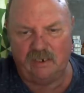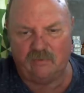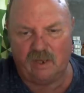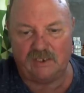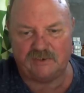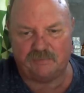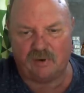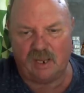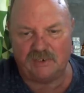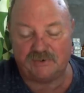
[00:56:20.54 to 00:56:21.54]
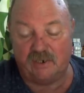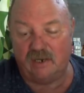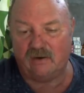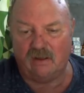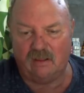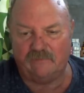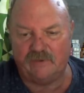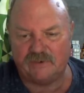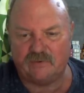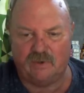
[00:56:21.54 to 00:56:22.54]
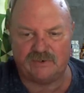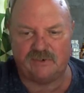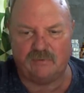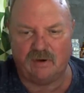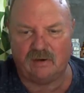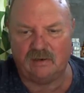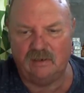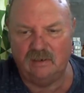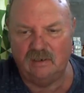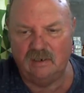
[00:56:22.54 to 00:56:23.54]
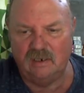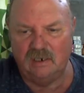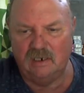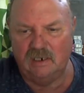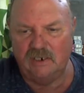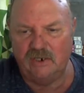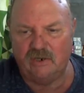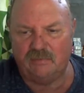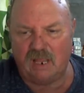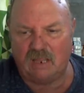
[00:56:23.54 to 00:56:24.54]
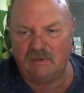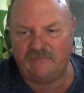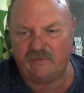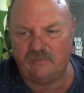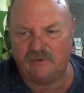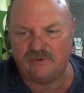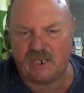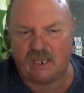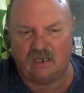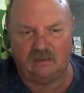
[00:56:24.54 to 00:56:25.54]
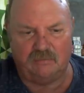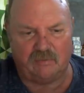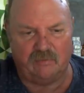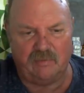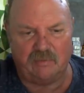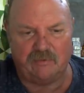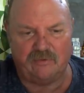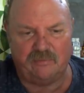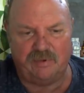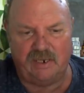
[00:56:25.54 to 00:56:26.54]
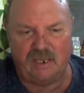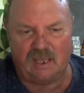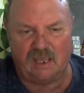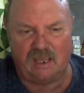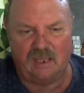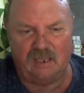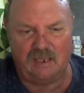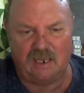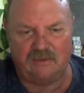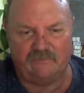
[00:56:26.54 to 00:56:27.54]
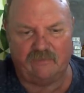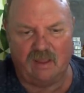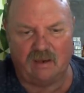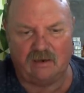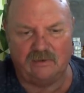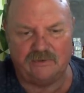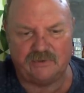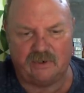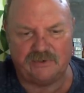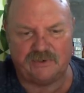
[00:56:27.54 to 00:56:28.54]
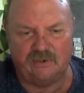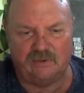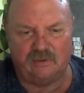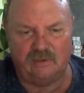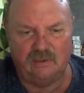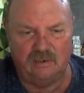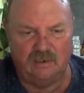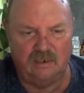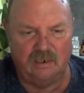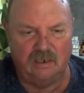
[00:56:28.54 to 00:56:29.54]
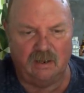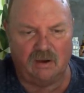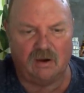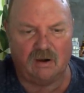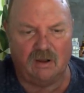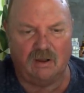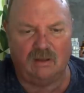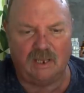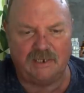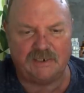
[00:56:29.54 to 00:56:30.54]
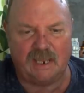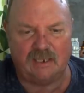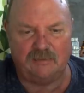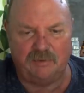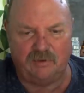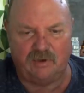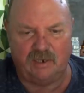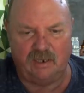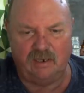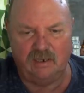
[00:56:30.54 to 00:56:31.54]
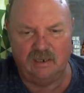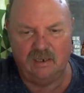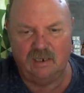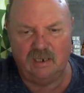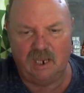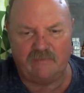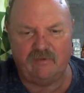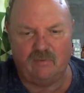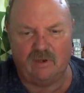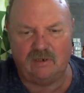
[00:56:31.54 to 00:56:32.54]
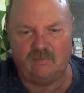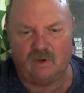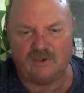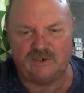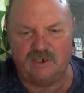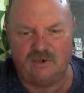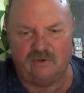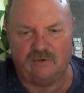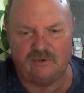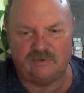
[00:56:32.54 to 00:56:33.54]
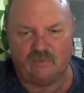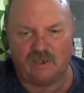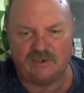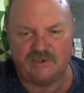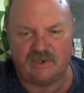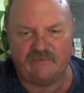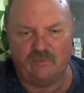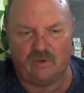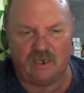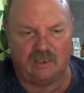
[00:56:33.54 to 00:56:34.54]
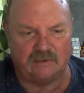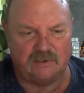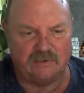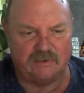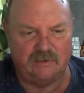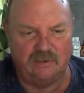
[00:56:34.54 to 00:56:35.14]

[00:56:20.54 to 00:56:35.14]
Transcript: quite surprised to hear all of this, You can block me from your channel, but remember the PI and the vloggers are all a tight community. Everyone watching yours watches everyone else's.